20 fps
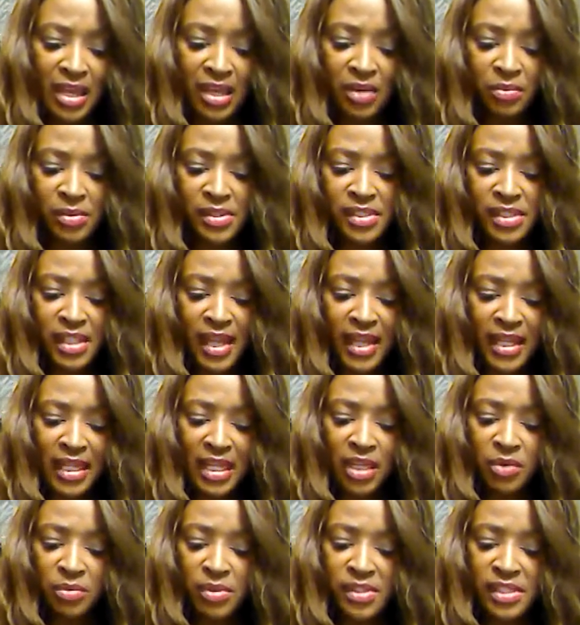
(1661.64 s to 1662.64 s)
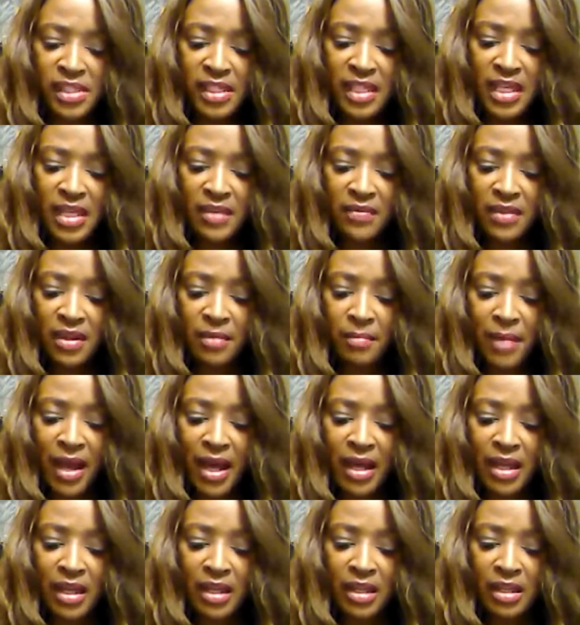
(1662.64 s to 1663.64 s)
It was like he was leaving
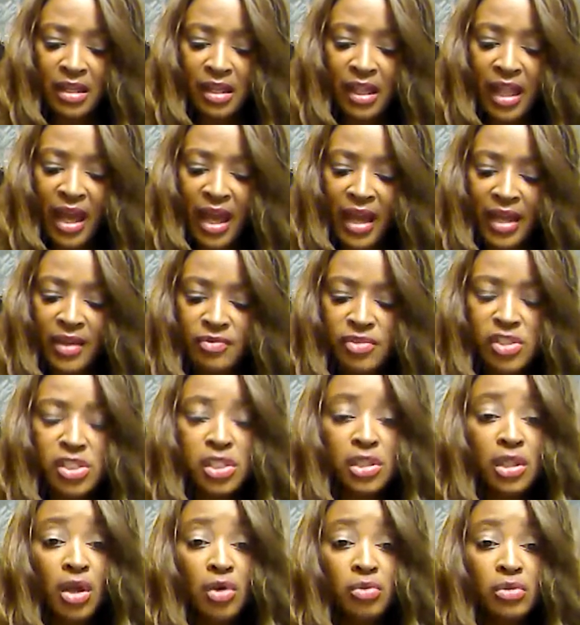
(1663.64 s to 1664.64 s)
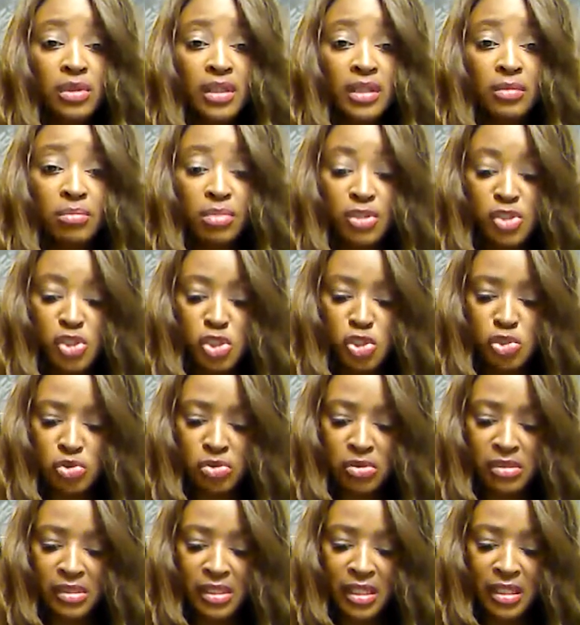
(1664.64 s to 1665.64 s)
my life slowly but
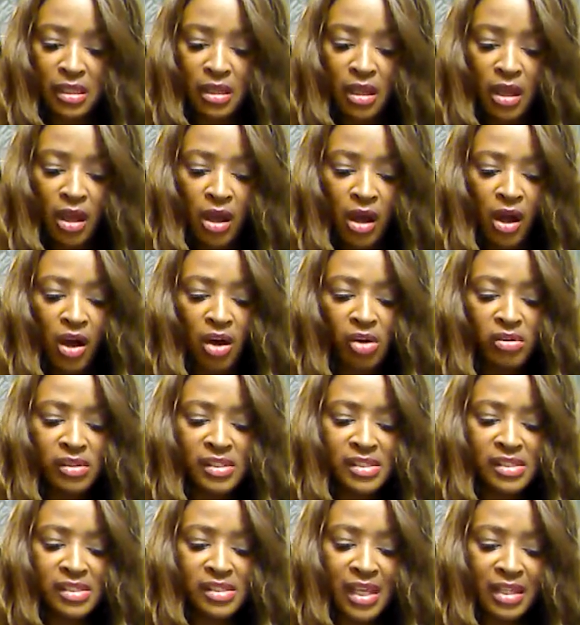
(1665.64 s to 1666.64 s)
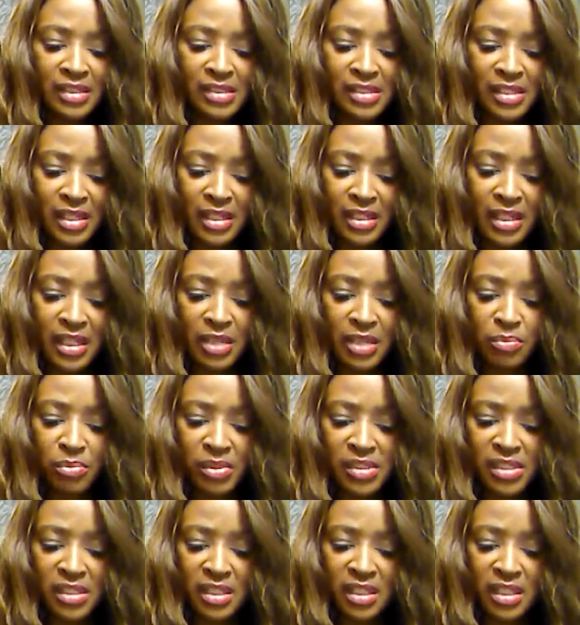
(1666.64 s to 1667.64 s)
surely. Only sex can keep
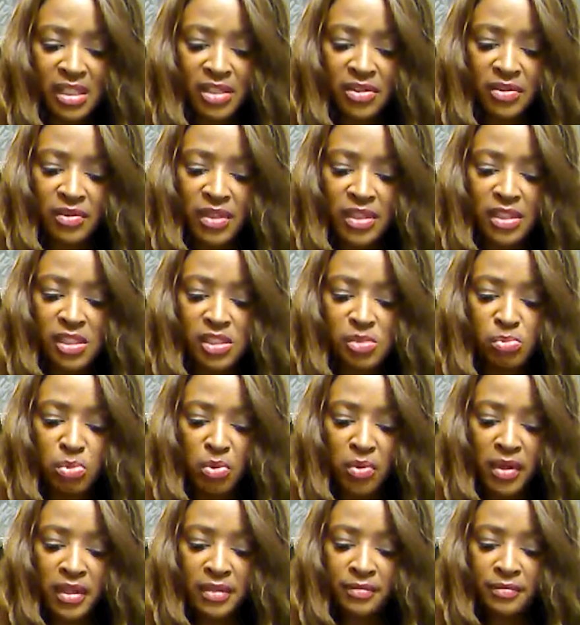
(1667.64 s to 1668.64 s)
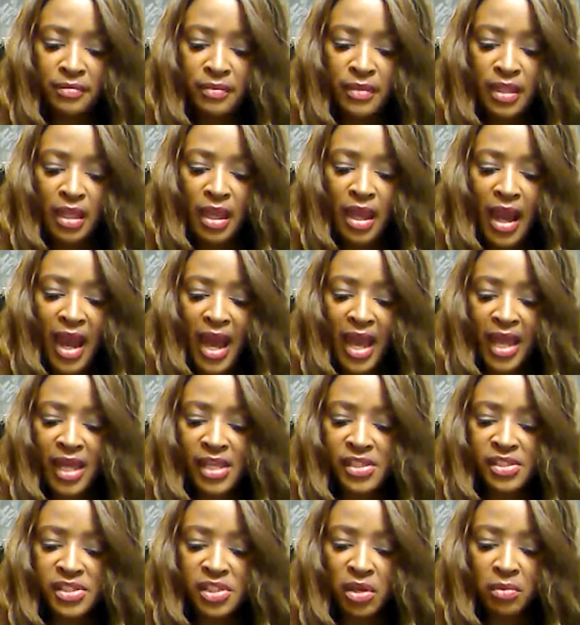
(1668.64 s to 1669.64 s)
us together at this point. I
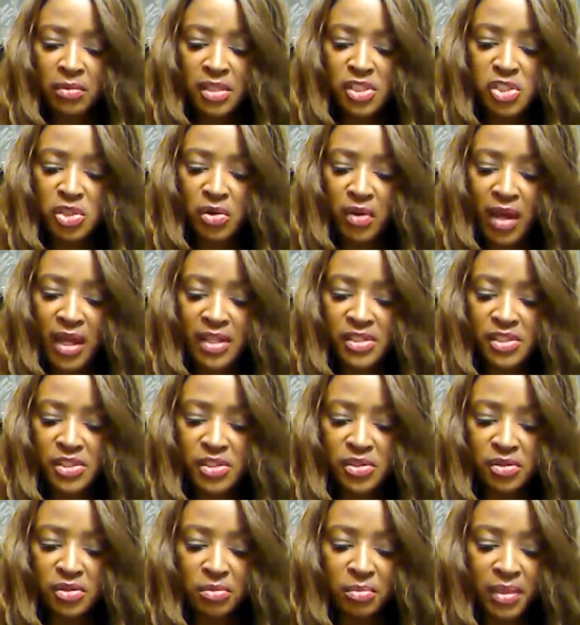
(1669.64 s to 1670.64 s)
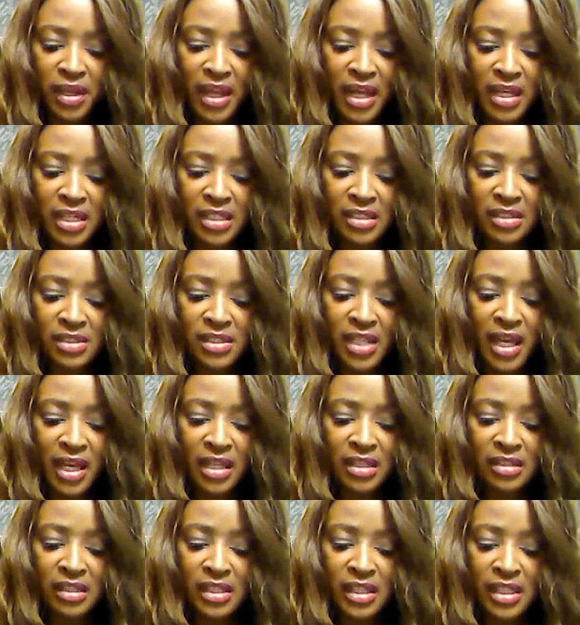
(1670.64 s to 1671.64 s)
had so much crying to do, but I could
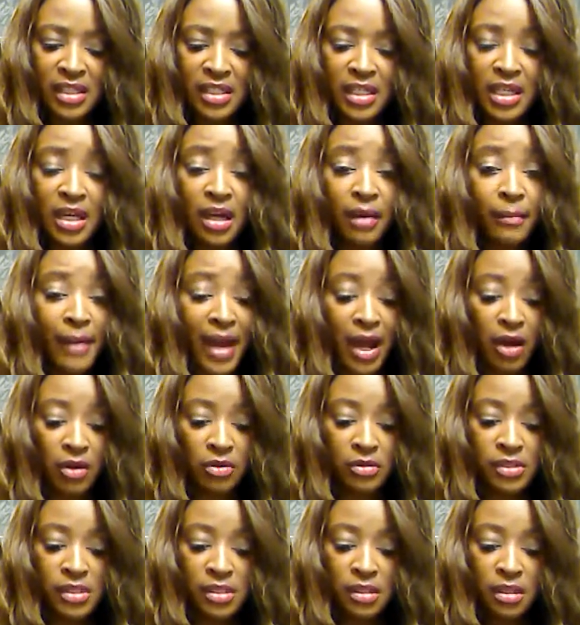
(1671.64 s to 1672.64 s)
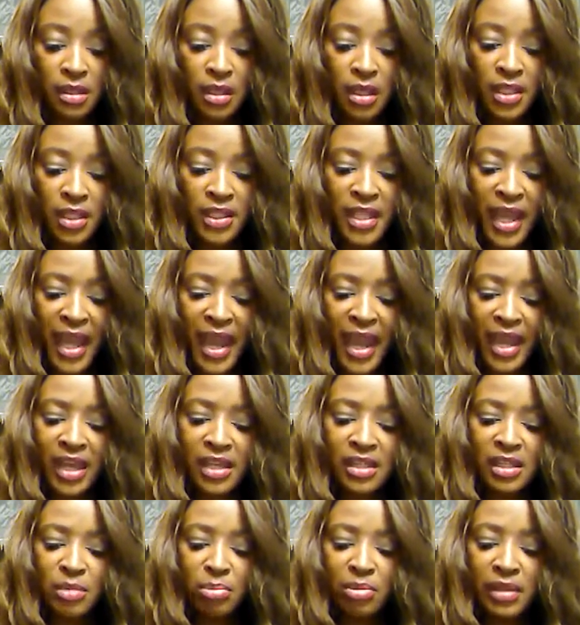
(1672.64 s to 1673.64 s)
not let it come out. The
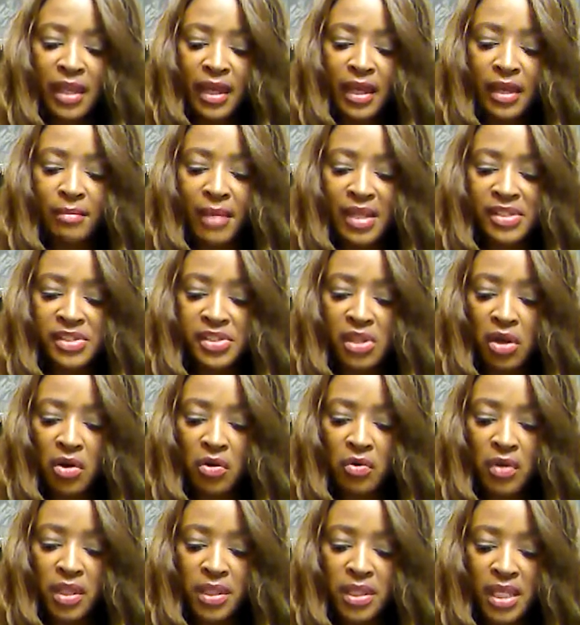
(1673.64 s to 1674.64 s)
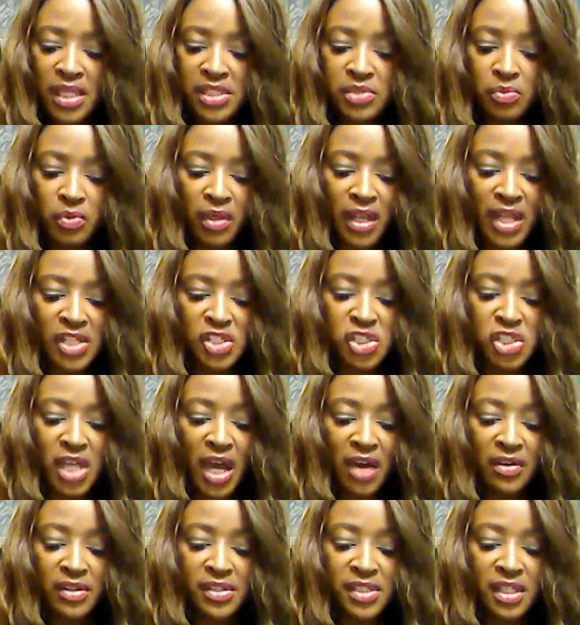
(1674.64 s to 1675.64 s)
agony plagued my soul, and that's when I
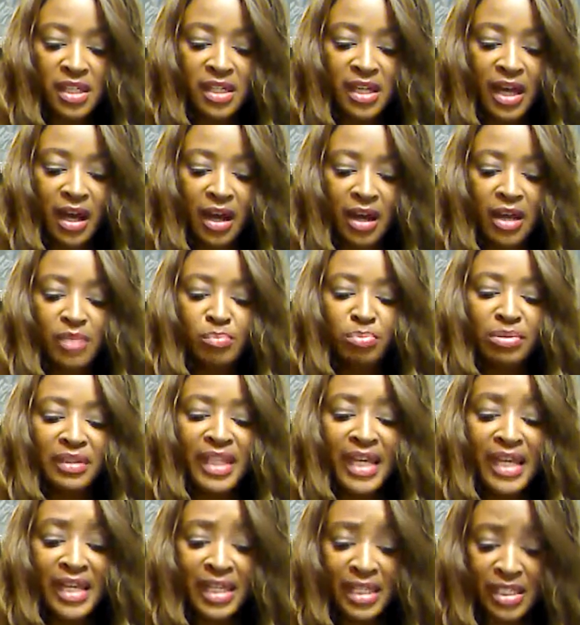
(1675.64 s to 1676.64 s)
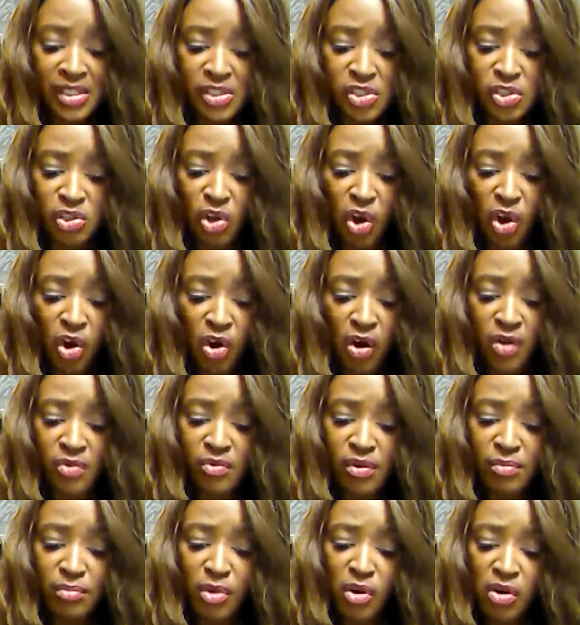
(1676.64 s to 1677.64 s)
shouted to God, Please, Lord,
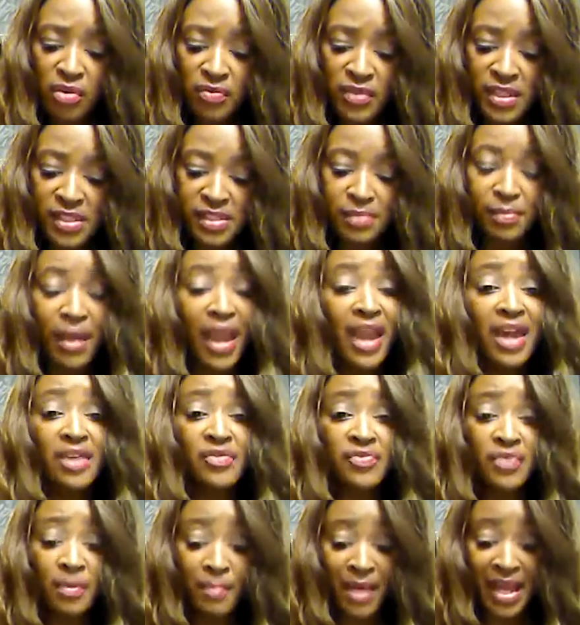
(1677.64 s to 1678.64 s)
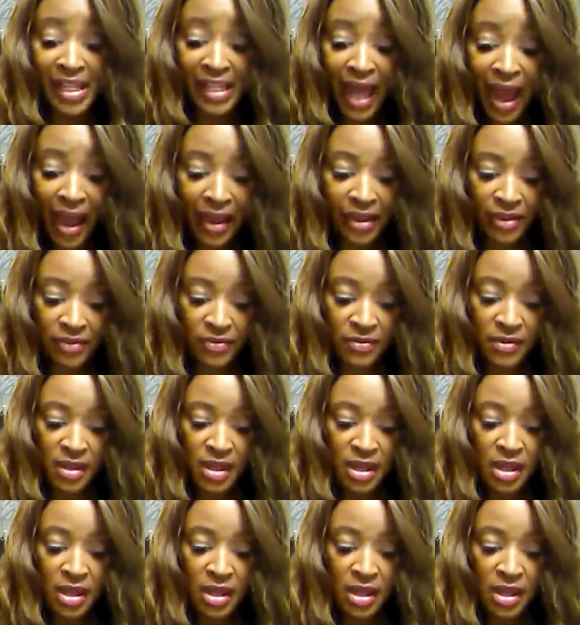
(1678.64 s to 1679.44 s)
remove this man from my life.